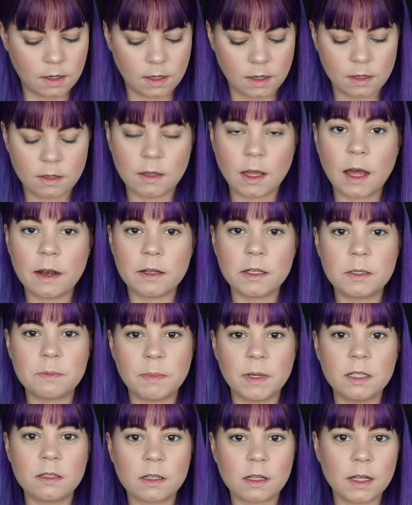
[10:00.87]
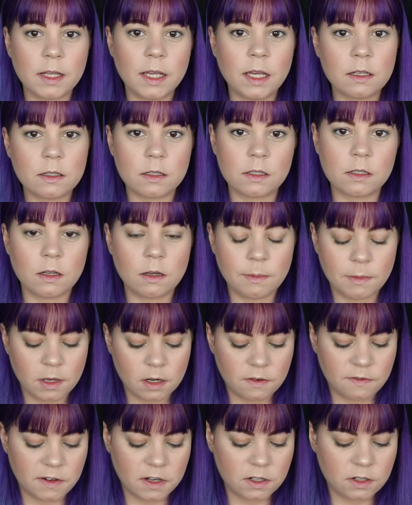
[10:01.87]
And that is basically it. So I'm
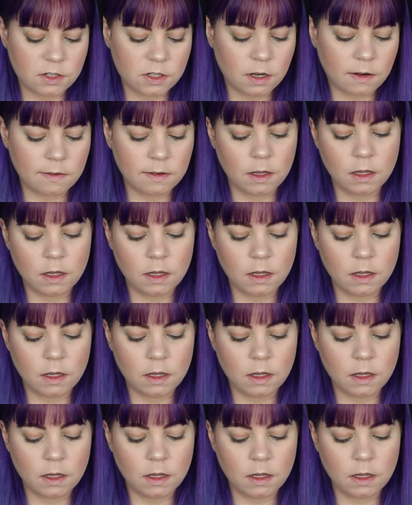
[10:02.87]
gonna finish out